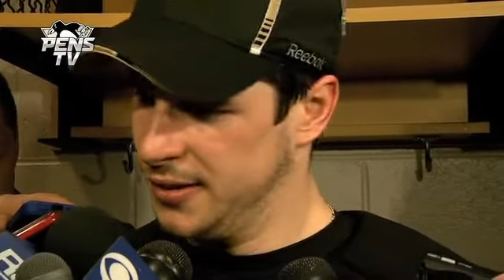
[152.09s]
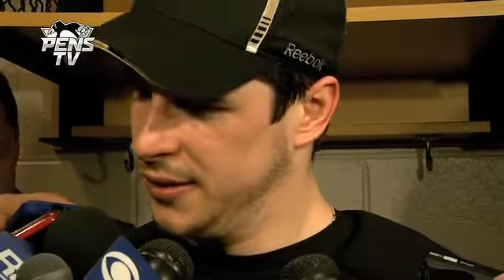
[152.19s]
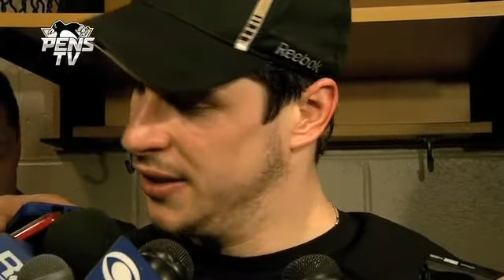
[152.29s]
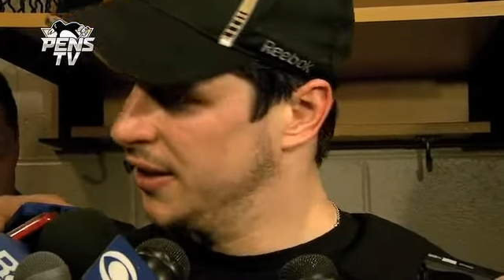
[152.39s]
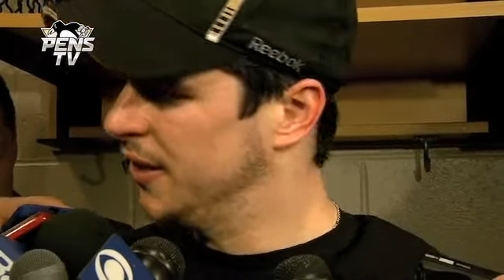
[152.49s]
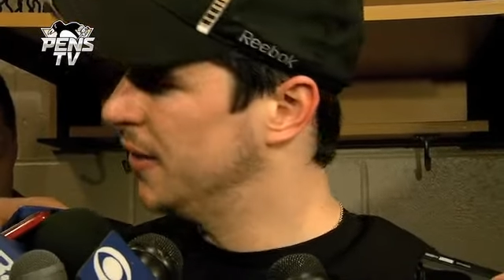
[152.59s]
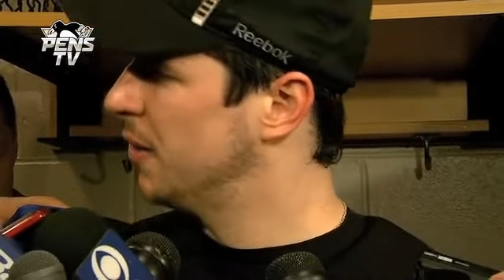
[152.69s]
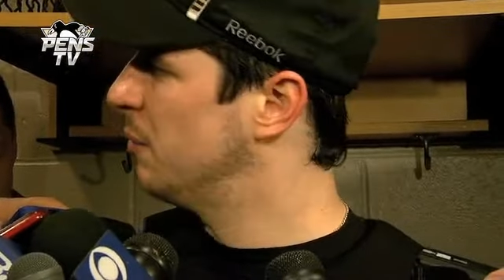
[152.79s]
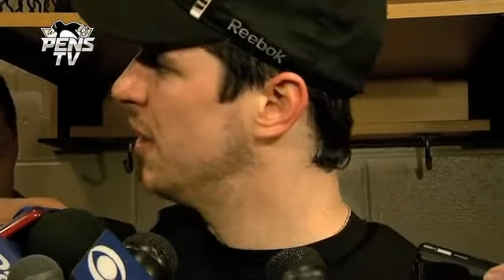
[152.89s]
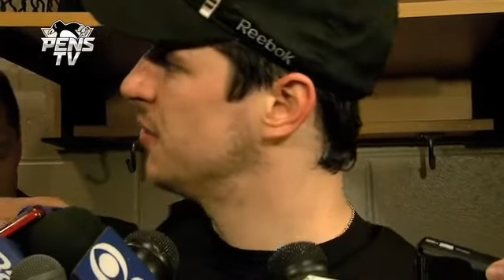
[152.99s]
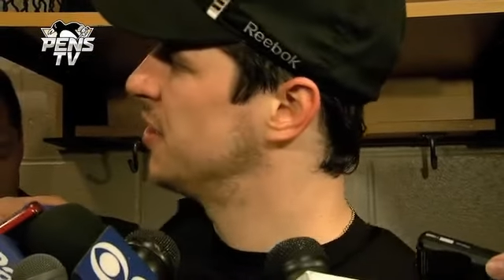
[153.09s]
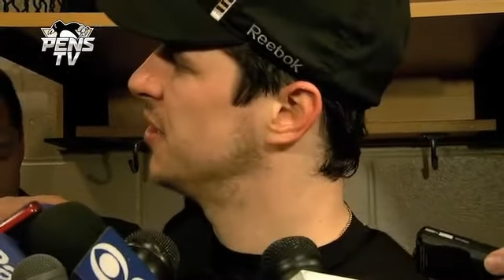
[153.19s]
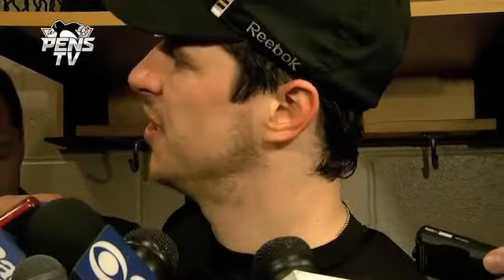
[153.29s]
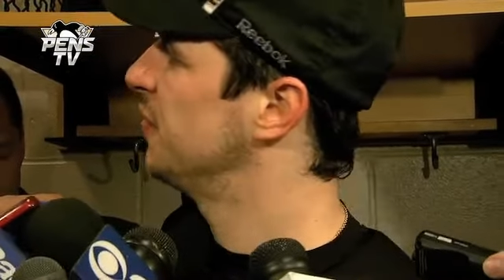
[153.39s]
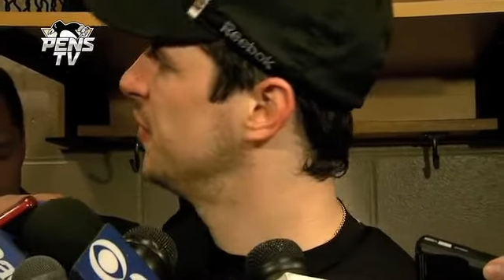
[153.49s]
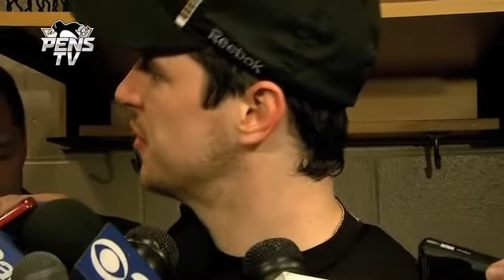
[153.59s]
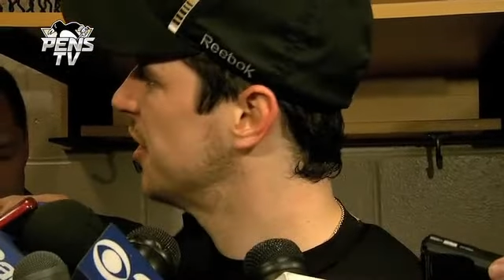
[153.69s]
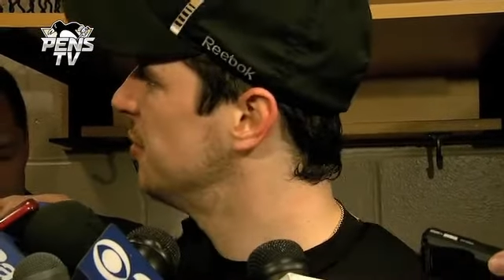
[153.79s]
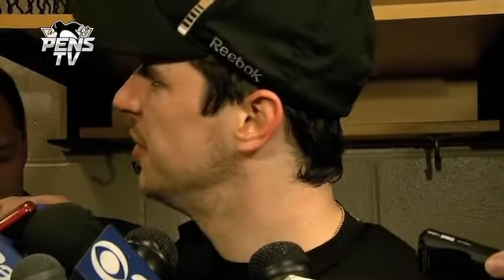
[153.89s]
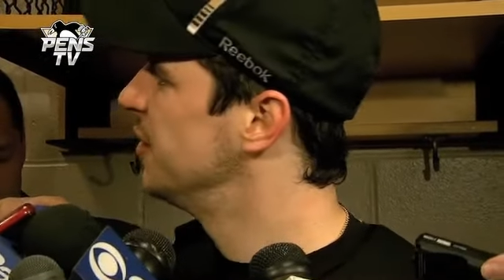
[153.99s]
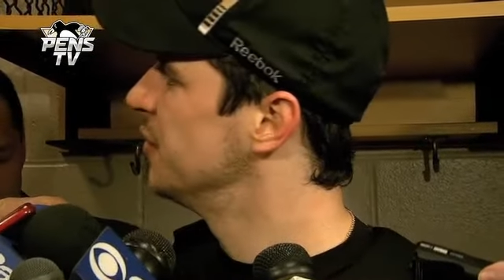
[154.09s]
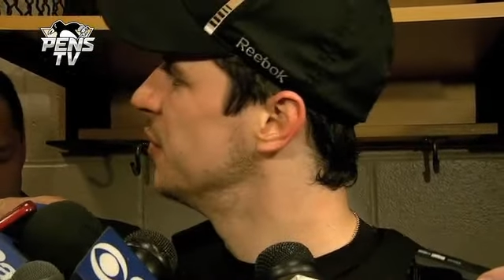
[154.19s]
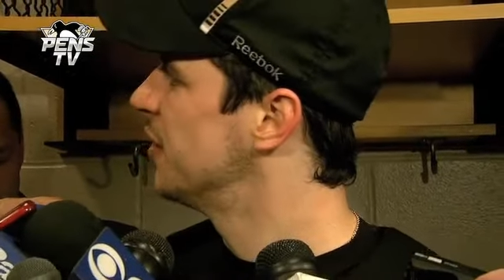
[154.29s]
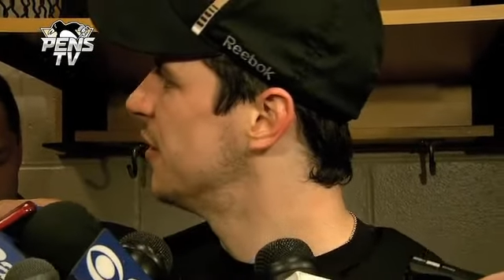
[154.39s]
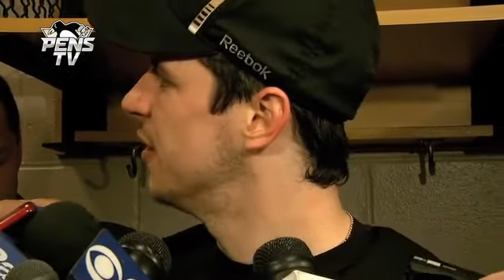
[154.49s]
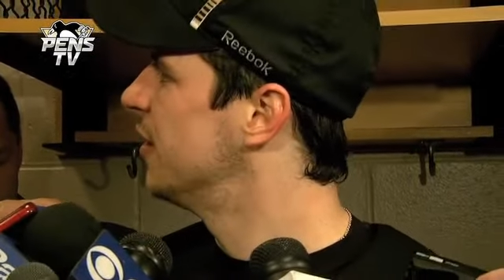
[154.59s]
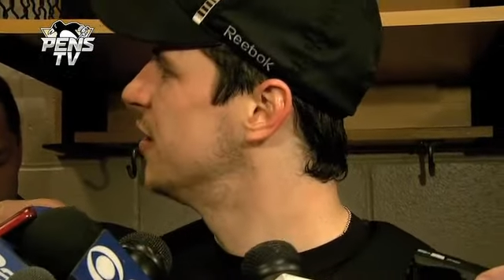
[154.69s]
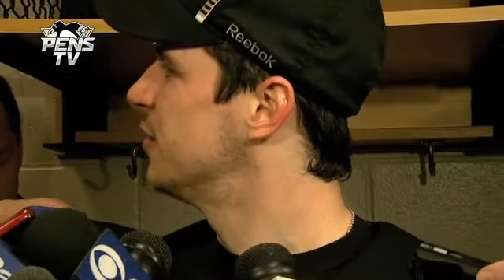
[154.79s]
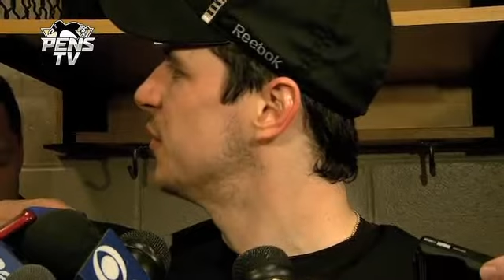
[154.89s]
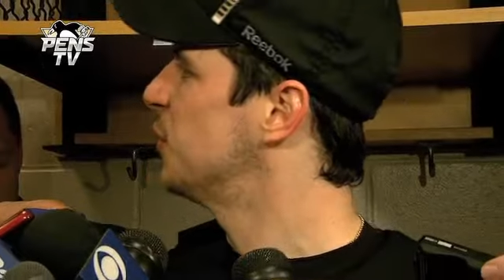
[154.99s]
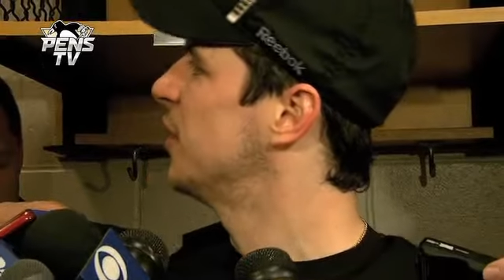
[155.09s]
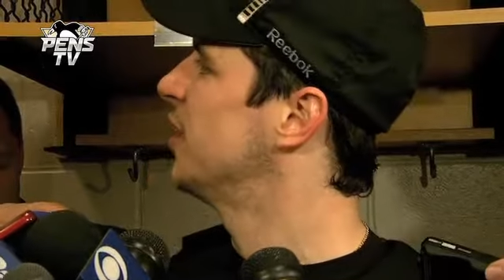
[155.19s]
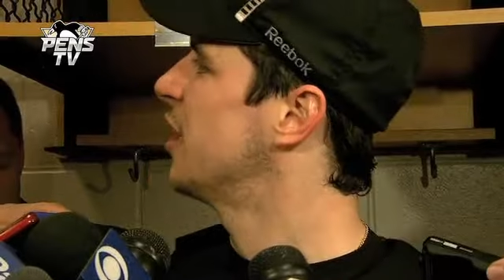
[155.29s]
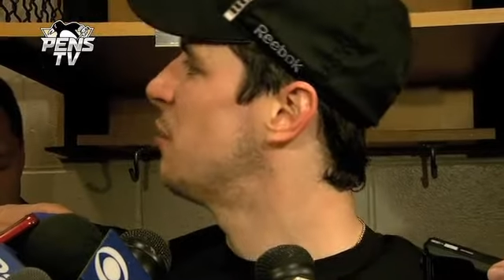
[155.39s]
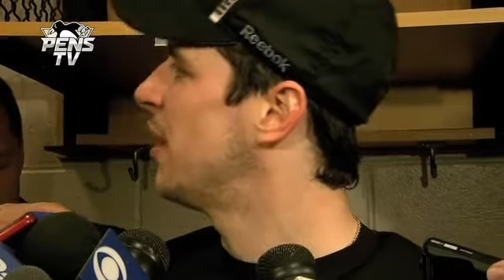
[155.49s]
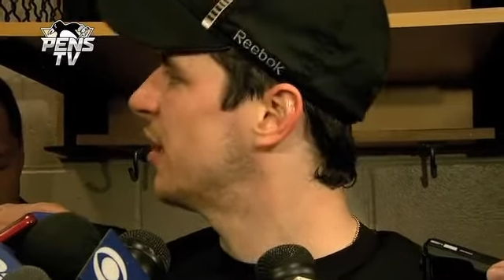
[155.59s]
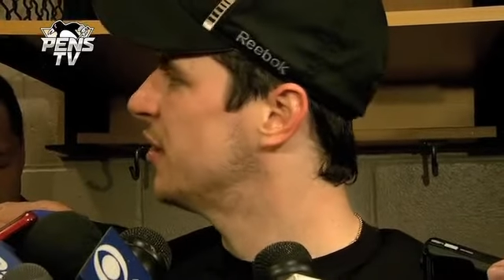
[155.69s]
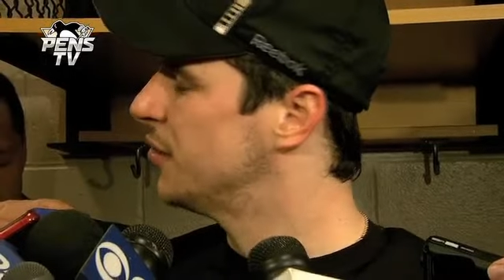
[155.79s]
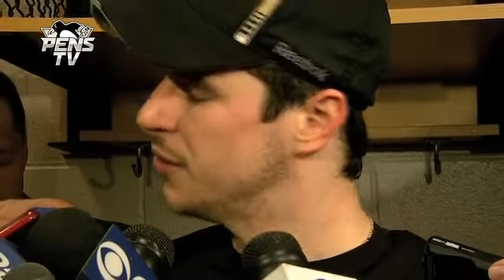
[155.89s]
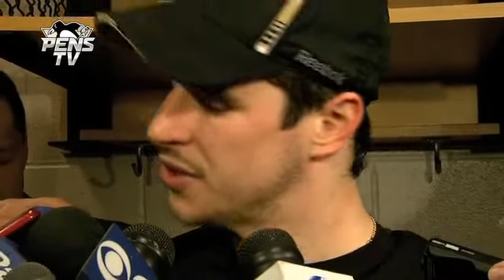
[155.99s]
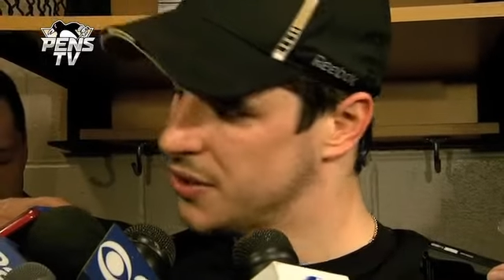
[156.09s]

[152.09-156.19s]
we didn't get a lot of bounces in that first game either with uh, the way they got back into it.